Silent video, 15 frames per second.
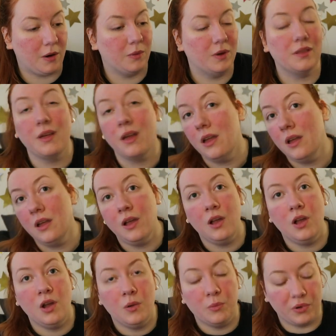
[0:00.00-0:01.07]
out with.
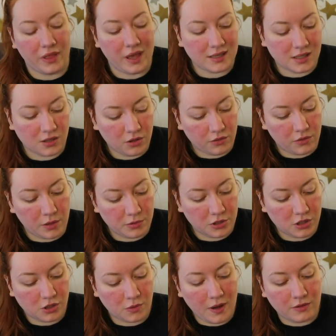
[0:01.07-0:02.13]
Well, that's another
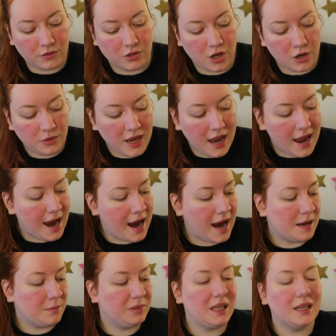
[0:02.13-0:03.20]
option as well. So yeah,
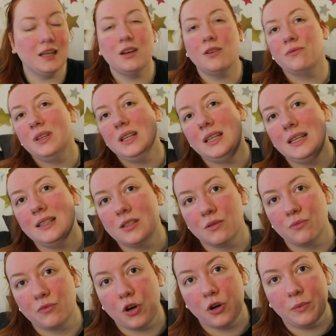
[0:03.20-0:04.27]
I'm planning on reading
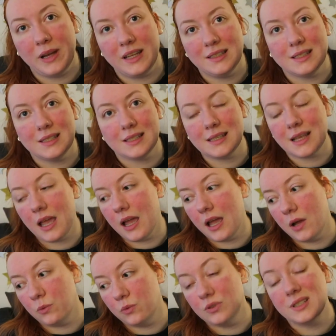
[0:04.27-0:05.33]
some romance.
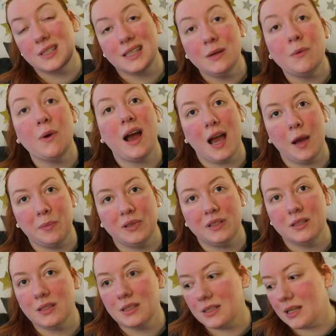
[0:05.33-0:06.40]
We'll see what
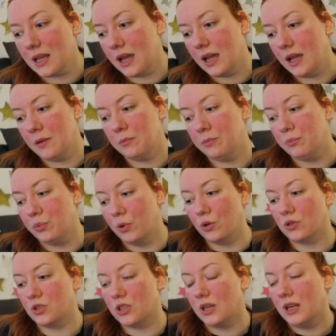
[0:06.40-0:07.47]
happens.
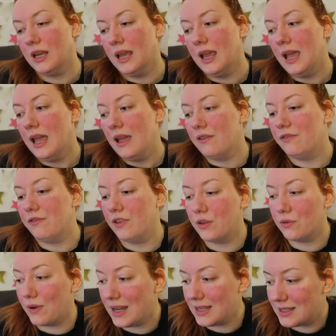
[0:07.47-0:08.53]
But for
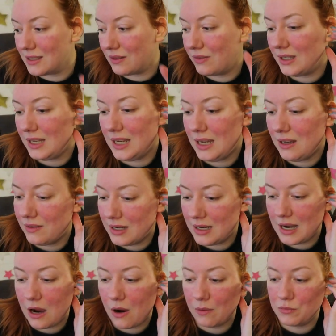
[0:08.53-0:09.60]
the rest of the
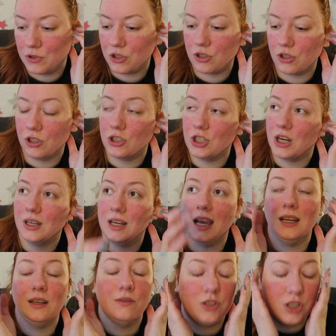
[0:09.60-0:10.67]
evening now, I'm just gonna
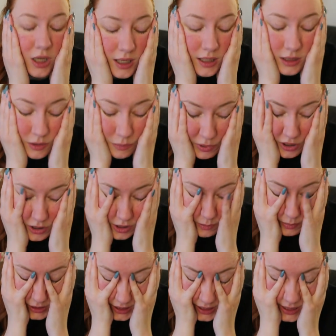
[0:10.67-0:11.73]
kind of chill,
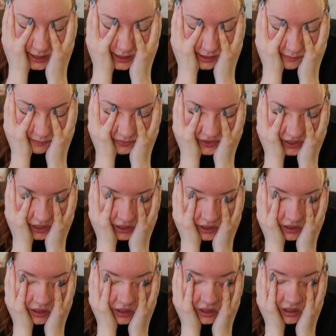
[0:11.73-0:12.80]
possibly eat
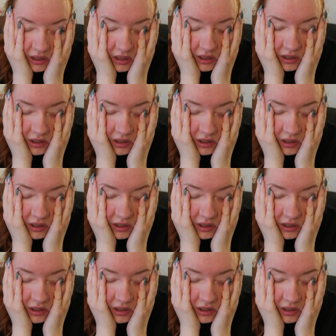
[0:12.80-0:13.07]
something.